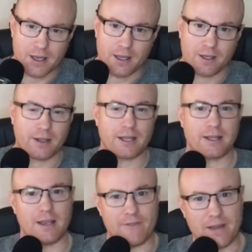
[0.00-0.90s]
You look at
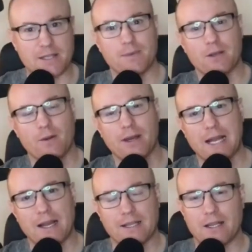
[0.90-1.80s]
the investment going
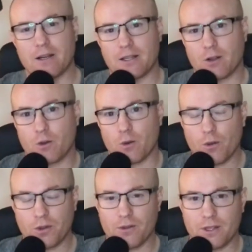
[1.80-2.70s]
down in there and the
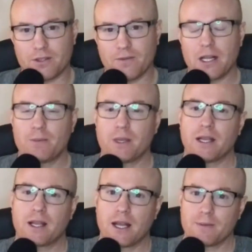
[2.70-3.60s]
growth of these developing
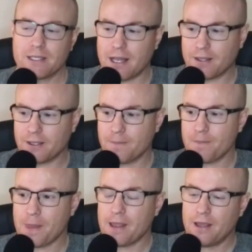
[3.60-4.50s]
economies down there.
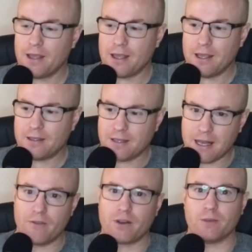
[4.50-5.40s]
It's
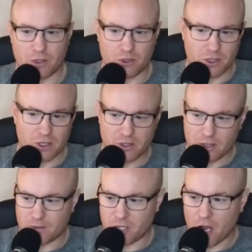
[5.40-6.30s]
inevitable. Just the
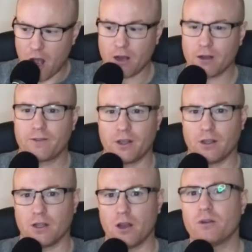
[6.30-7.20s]
geography
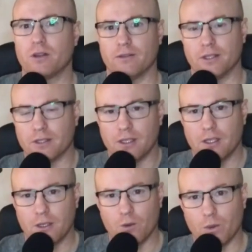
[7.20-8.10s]
alone of it
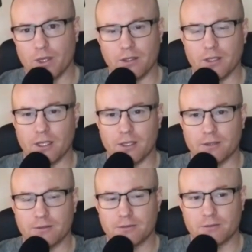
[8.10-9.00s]

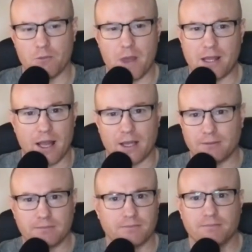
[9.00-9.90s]
will make that
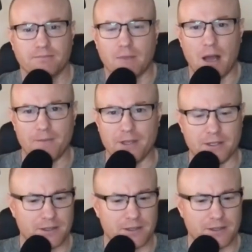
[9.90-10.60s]
obvious.